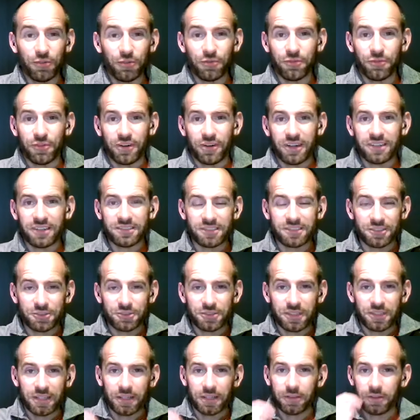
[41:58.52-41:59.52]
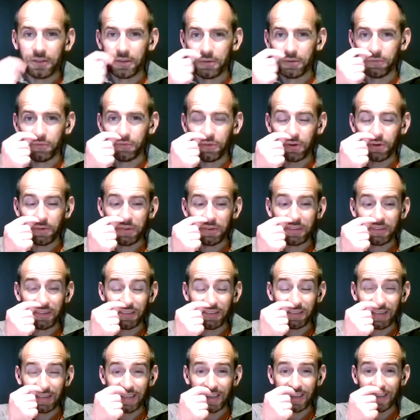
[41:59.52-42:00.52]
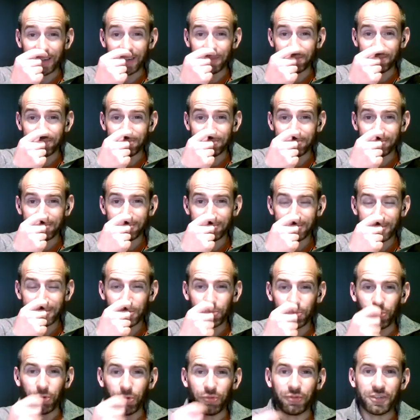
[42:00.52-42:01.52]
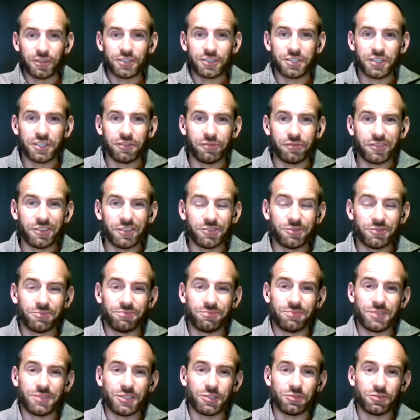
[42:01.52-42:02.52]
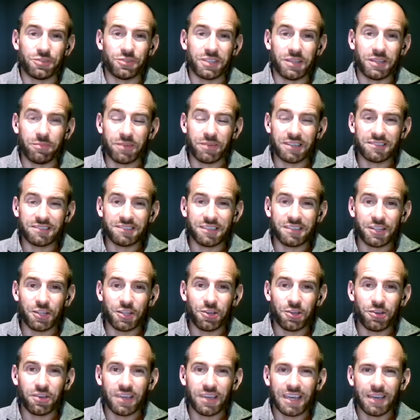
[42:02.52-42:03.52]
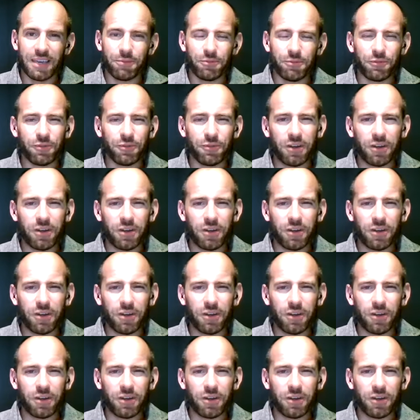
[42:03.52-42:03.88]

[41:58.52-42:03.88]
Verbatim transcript: for us, it's really looking forward to thinking what we've achieved is really based in the UK. We've